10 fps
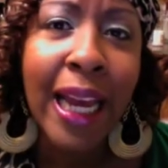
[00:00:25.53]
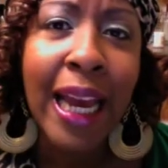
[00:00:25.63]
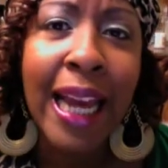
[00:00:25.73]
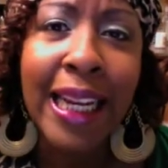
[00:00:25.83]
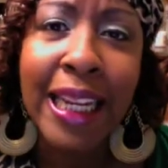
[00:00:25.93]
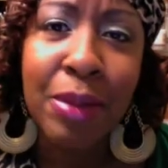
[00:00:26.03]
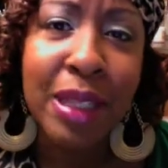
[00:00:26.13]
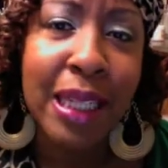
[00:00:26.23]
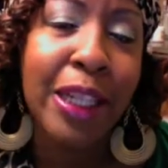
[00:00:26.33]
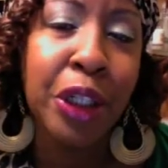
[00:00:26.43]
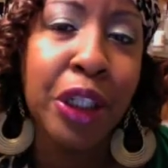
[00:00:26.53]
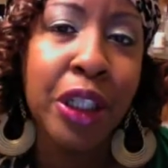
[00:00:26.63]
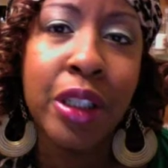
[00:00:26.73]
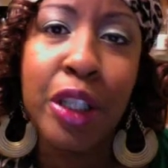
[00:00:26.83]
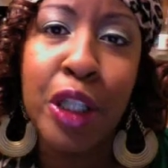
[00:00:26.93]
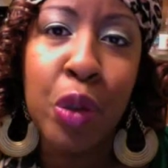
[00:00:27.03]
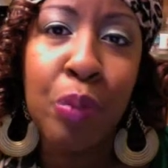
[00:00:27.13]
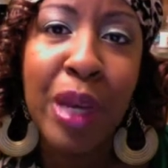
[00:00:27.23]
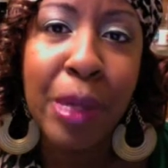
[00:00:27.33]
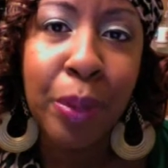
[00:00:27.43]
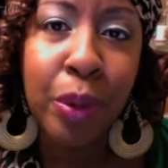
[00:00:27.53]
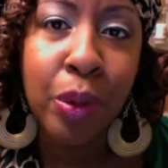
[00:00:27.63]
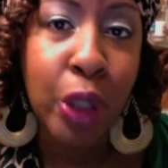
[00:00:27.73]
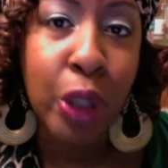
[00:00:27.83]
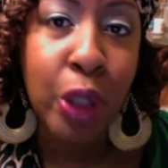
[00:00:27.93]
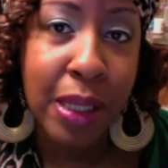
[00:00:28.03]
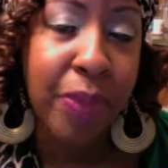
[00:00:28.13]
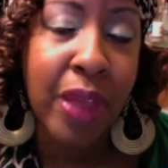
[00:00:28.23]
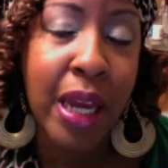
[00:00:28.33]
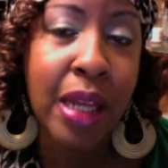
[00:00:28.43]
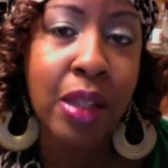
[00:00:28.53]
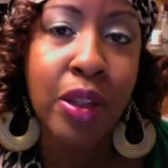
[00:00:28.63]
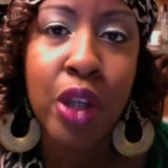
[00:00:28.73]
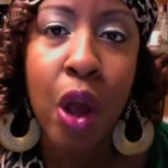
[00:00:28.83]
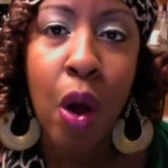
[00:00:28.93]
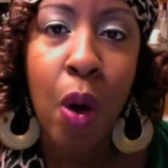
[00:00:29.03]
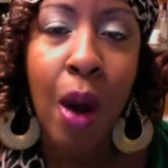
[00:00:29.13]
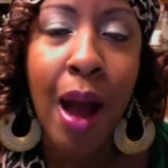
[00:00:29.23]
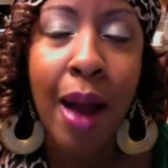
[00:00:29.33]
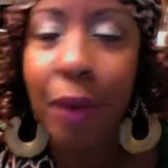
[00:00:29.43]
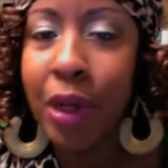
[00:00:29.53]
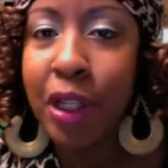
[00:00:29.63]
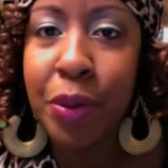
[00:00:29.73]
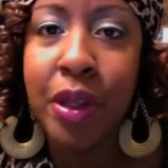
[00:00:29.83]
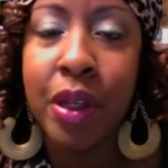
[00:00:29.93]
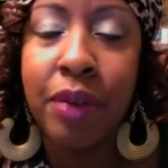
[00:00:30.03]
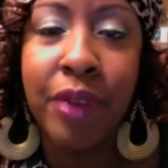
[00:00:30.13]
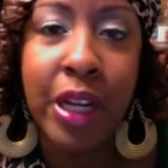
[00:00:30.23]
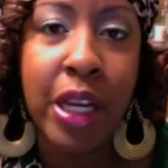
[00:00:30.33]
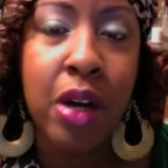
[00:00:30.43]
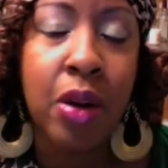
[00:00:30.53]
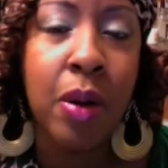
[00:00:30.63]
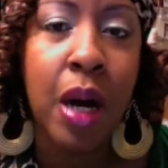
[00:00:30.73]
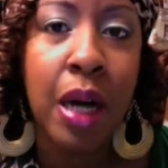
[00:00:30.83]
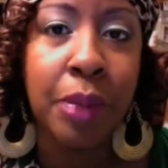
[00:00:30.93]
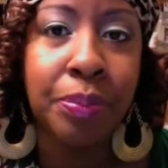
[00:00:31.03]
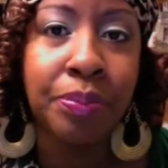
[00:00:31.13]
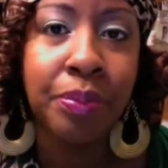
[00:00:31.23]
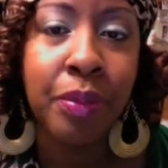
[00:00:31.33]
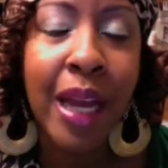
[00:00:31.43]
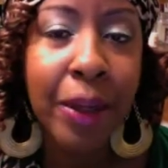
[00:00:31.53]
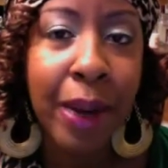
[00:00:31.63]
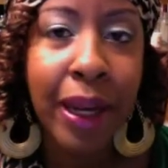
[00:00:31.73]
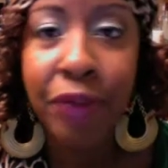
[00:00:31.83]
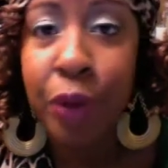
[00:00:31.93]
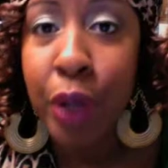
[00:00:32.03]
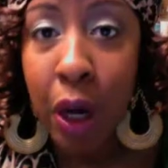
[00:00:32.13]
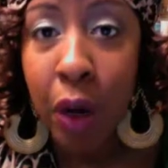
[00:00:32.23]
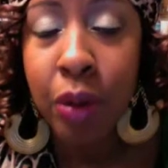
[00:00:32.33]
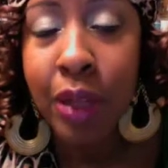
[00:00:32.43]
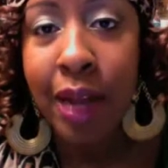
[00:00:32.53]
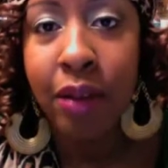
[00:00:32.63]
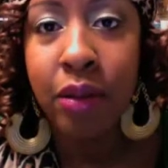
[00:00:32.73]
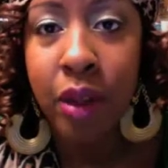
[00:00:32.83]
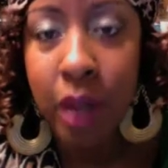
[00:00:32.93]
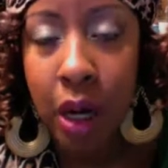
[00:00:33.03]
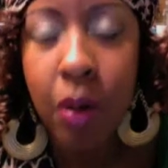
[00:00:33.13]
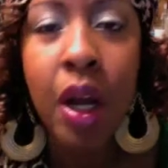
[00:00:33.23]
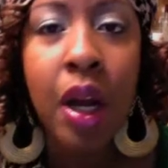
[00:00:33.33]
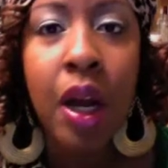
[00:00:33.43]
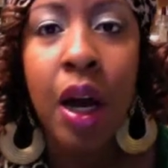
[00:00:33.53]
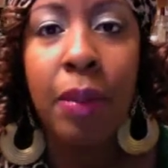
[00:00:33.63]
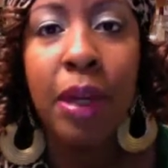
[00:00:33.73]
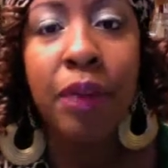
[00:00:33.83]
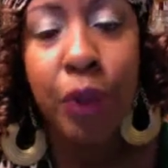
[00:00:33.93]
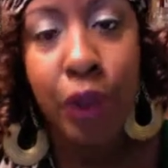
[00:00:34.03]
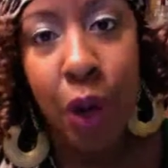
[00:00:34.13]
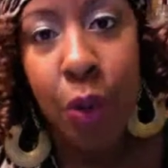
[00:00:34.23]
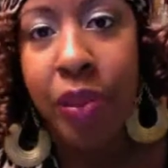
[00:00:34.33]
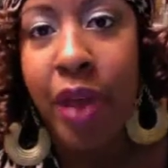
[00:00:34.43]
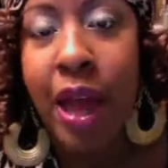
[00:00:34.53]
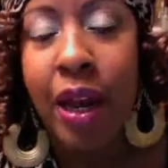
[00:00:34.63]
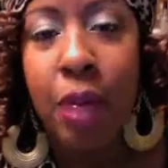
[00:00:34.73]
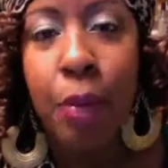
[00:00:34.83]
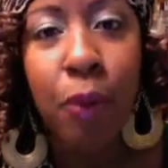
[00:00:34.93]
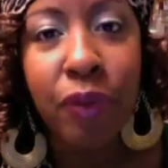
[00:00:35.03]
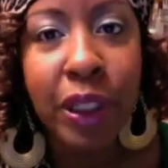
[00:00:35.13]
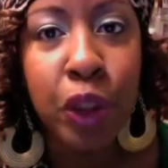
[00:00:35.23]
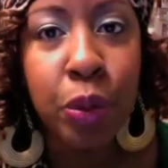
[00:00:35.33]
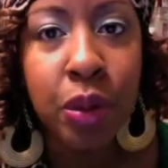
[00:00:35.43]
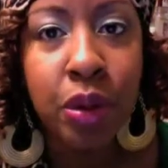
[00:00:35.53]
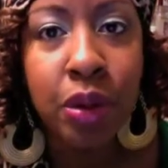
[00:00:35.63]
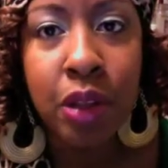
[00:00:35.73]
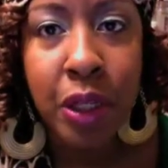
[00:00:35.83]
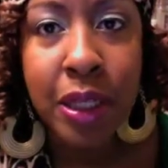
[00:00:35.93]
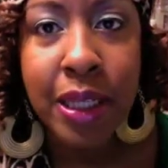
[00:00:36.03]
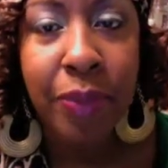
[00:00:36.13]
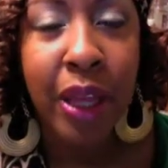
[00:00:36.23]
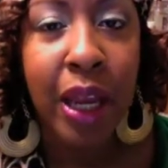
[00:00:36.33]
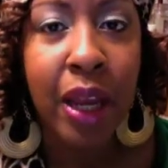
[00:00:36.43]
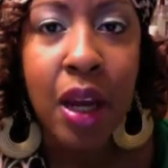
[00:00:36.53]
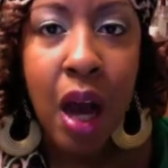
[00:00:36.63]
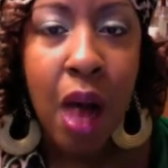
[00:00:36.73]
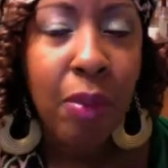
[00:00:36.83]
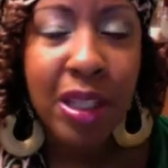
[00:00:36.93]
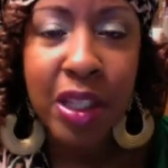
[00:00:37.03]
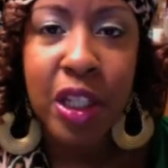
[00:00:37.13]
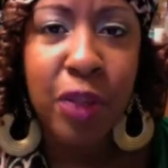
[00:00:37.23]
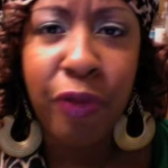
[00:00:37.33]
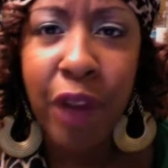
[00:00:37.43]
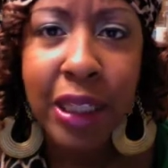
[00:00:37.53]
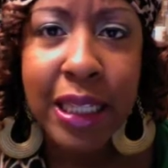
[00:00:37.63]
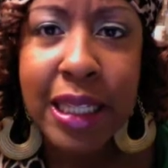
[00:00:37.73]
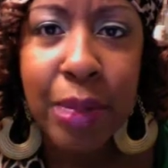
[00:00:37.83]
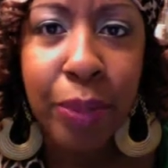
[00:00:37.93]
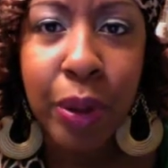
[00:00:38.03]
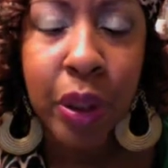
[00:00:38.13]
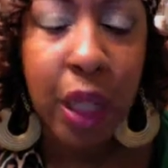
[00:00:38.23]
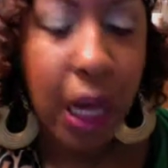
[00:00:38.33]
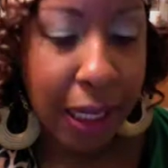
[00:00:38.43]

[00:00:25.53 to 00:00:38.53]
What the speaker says: and he was saying that you shouldn't assume people know something, so I'm going to do the video. Anyway, if you know, then you know, and if you don't, then hopefully you will learn something. It's just fairly simple.